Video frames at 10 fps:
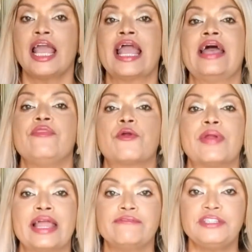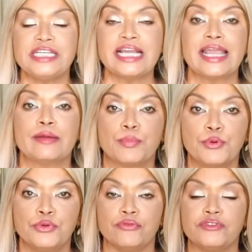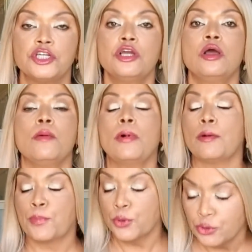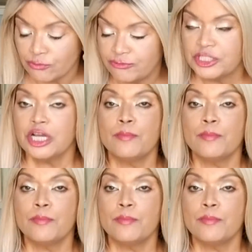and they're F D A approved, approved.